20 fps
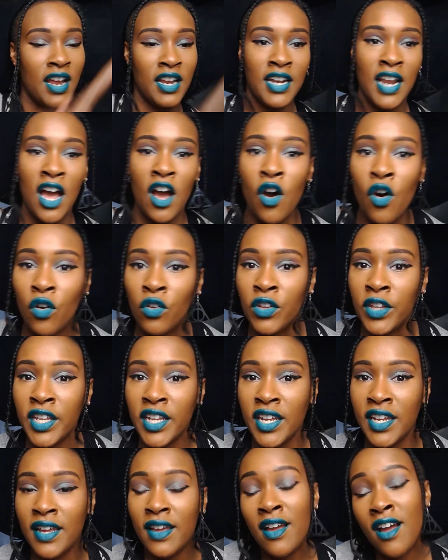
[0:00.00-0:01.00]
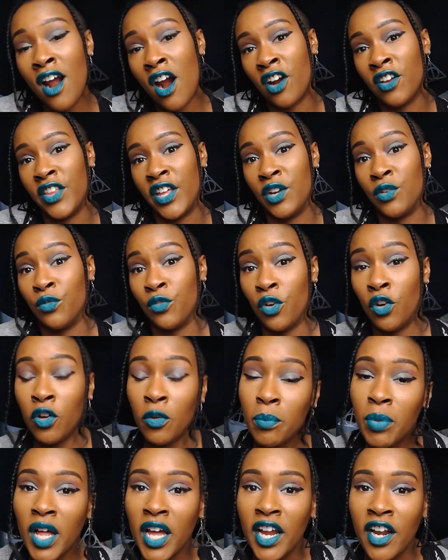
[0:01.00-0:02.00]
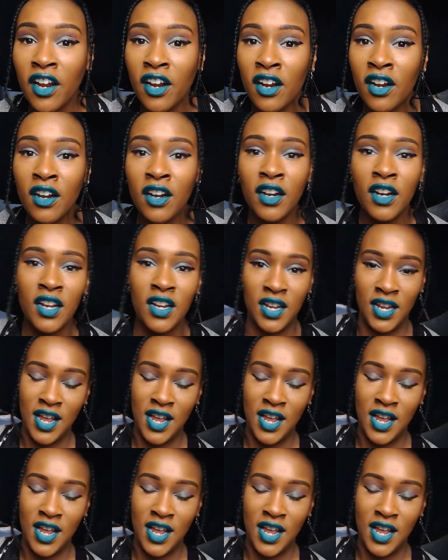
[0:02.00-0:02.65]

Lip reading: and not only are they a role player,